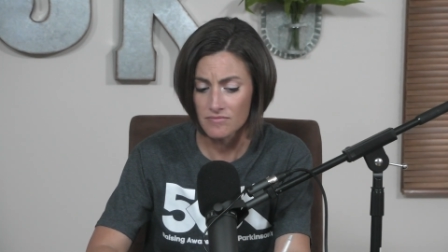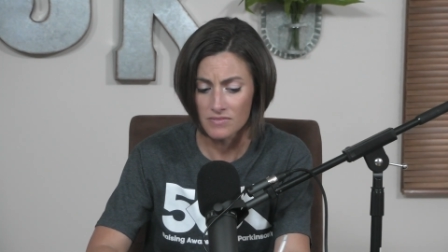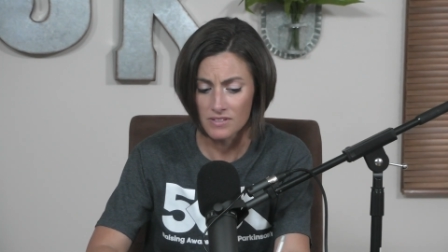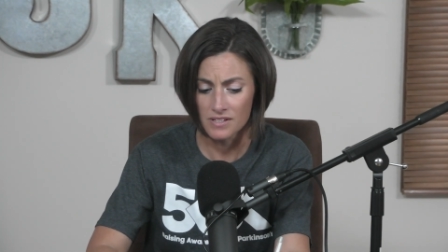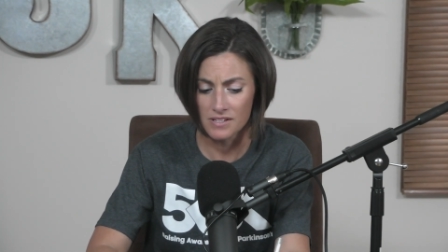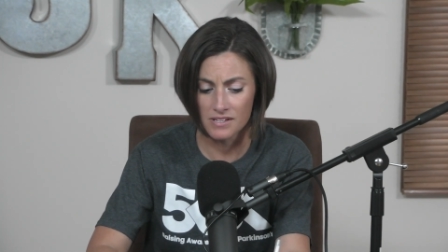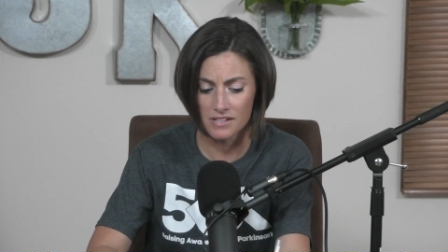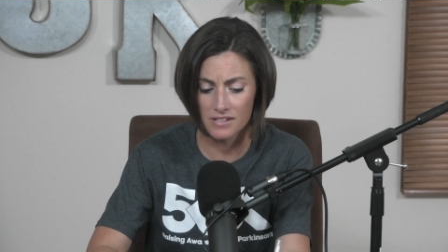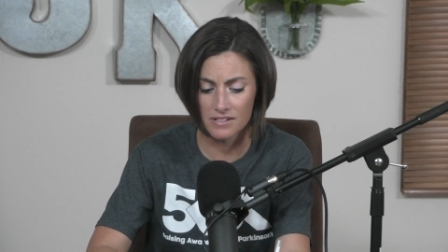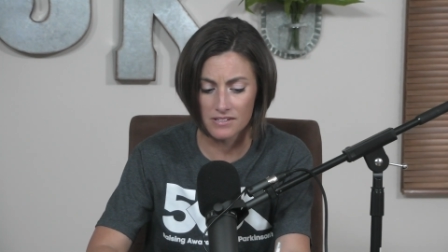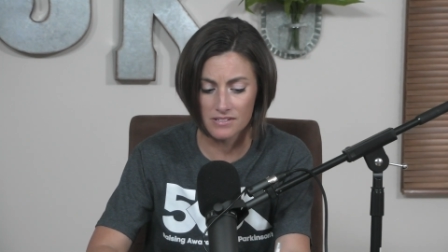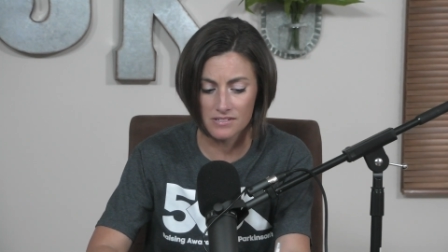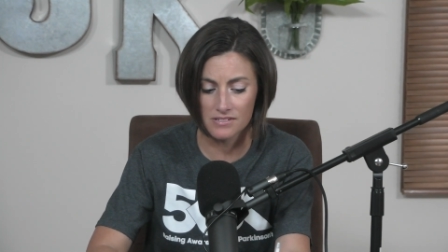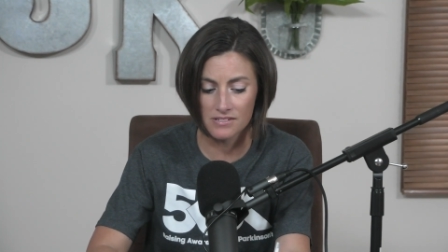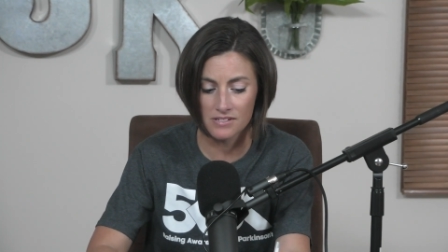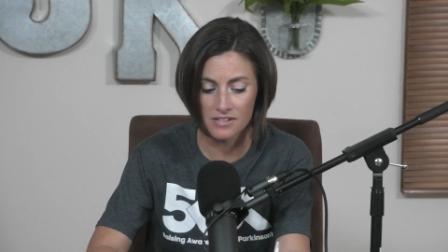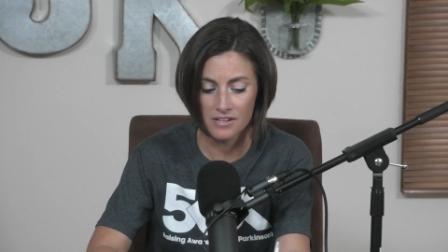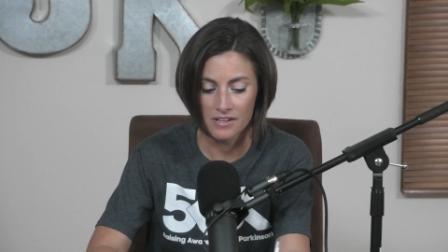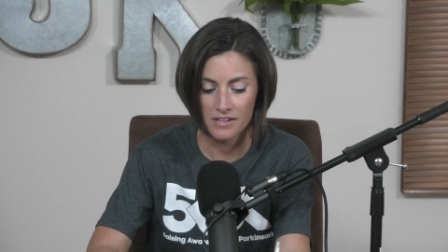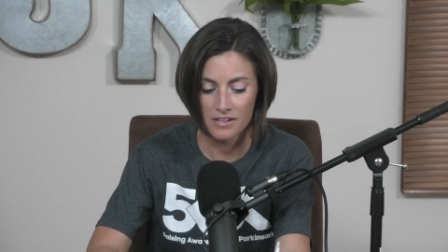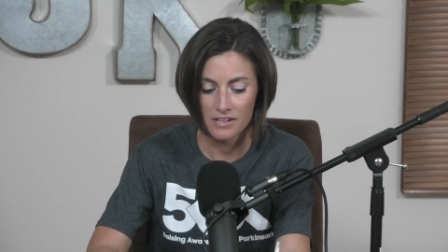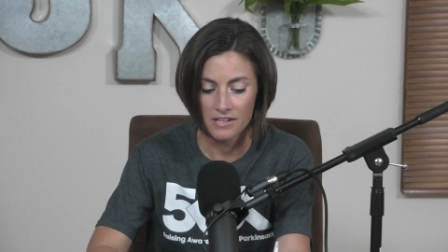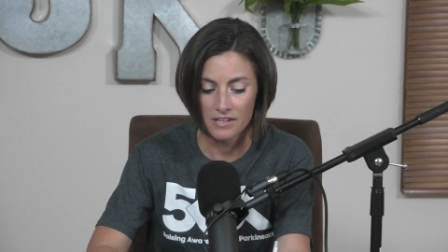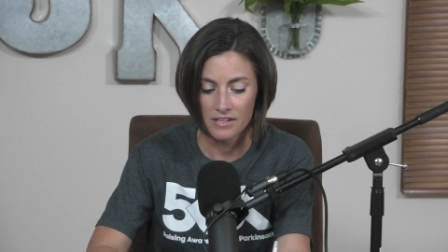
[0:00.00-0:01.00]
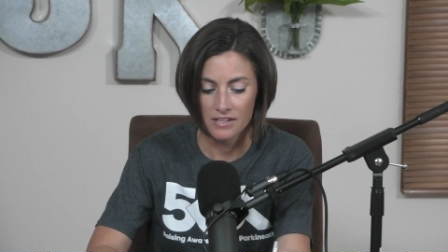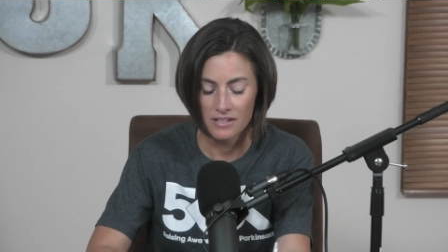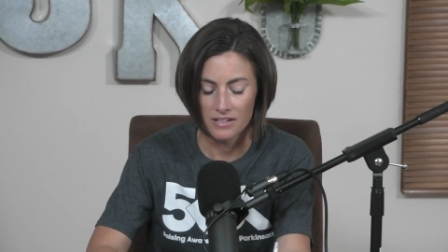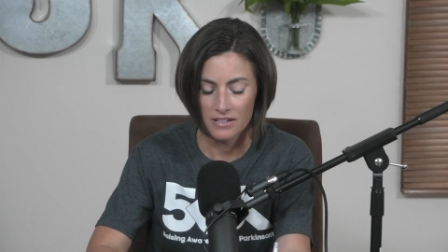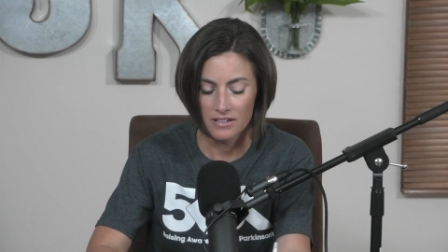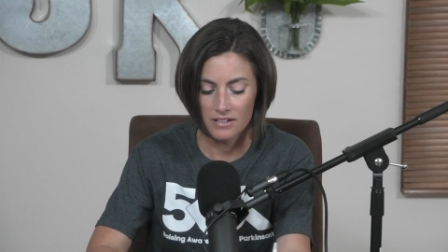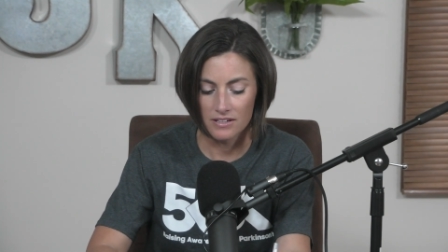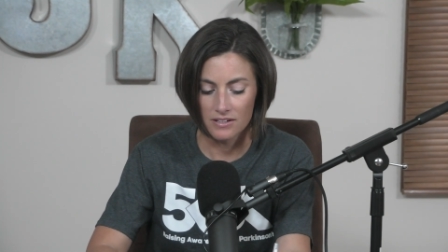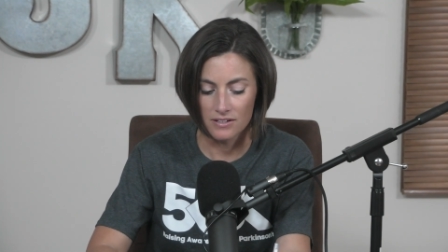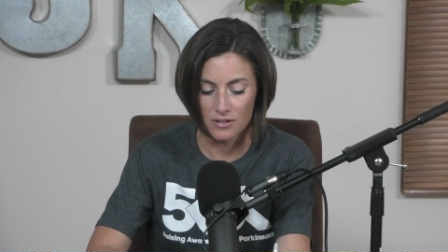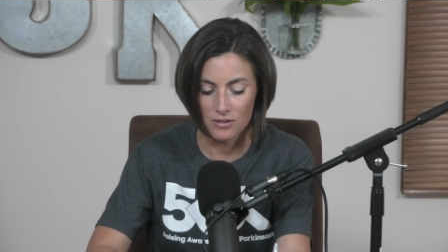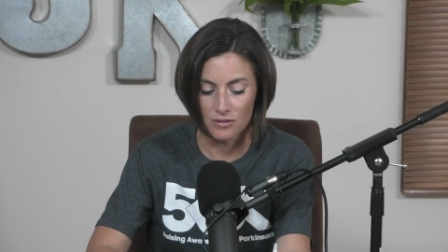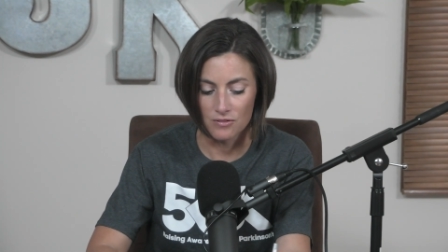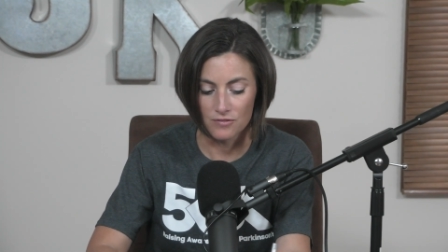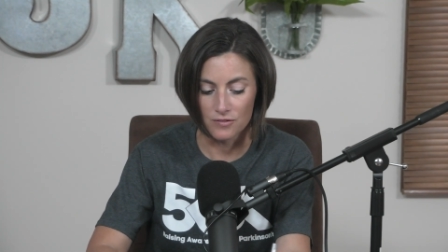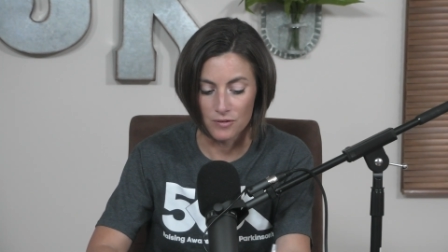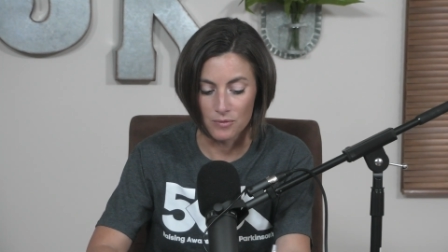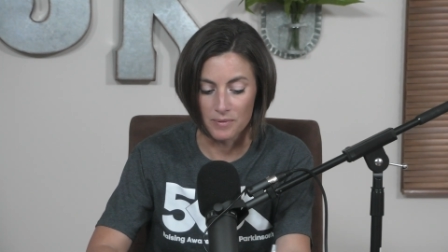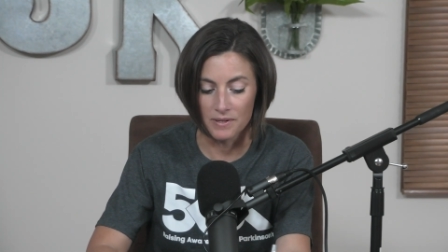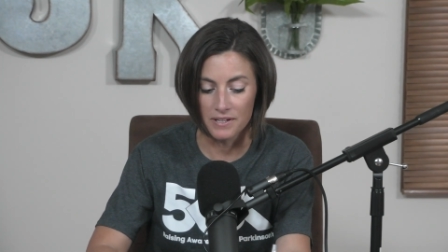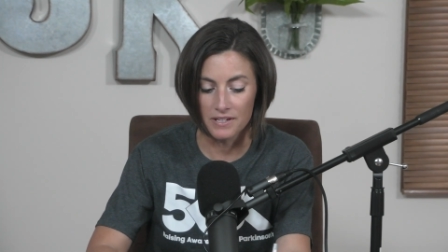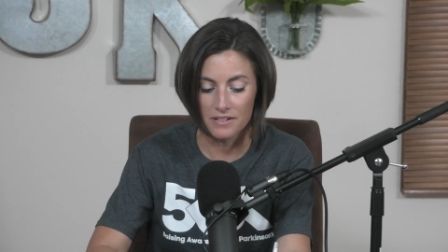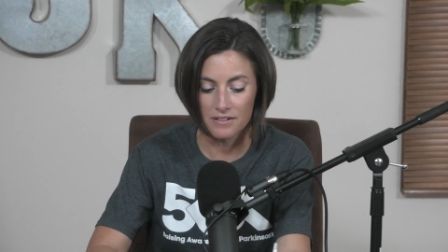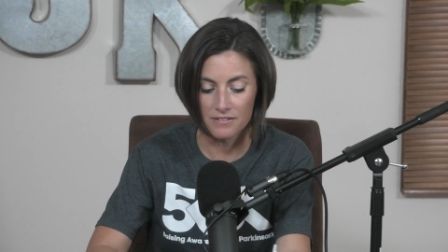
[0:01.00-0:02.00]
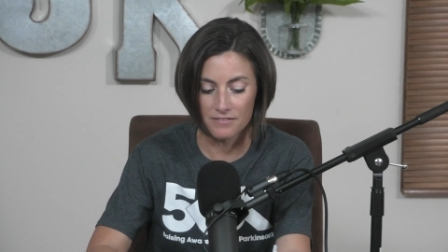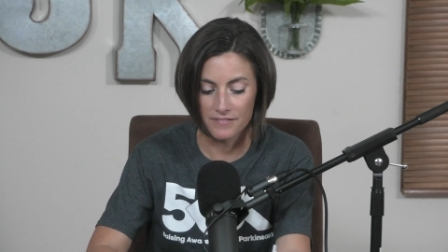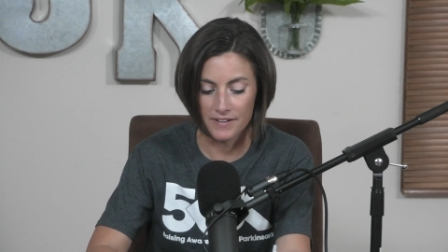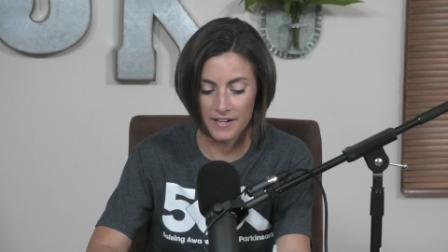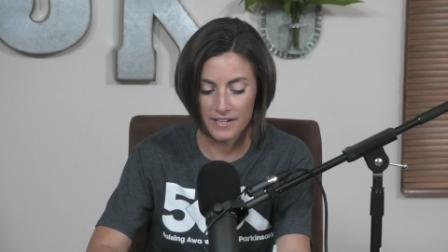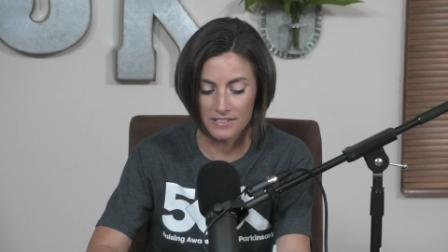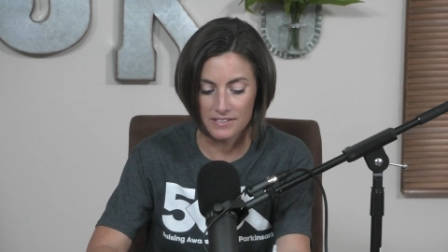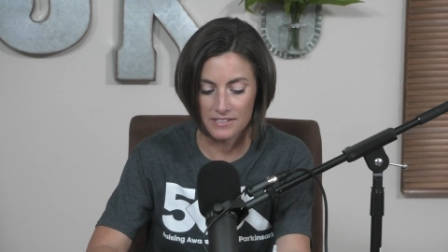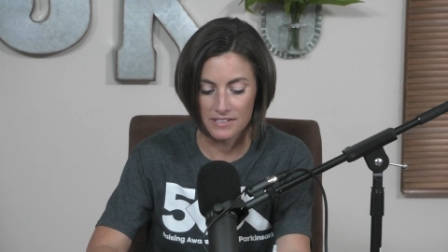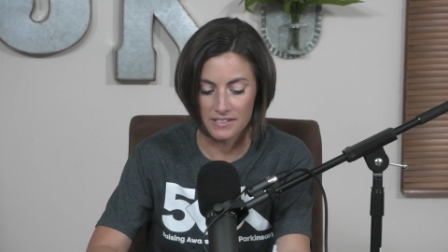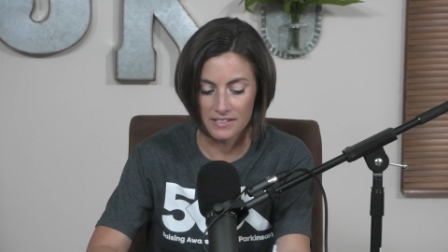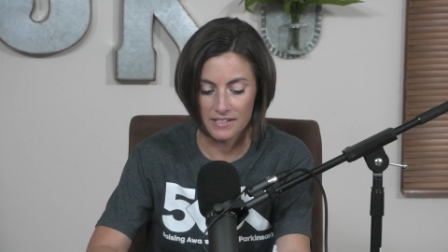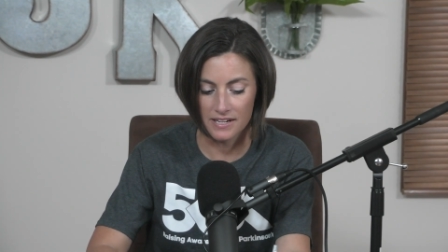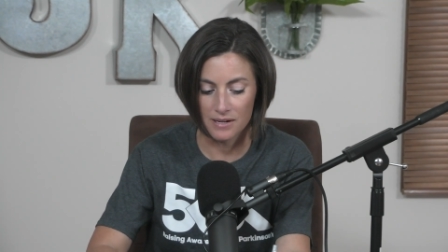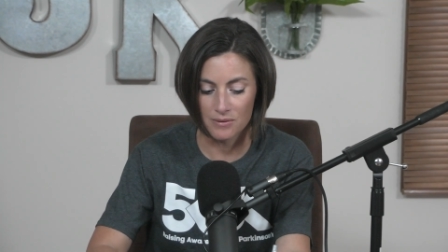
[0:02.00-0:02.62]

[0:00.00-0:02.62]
is you know, for me, it affected,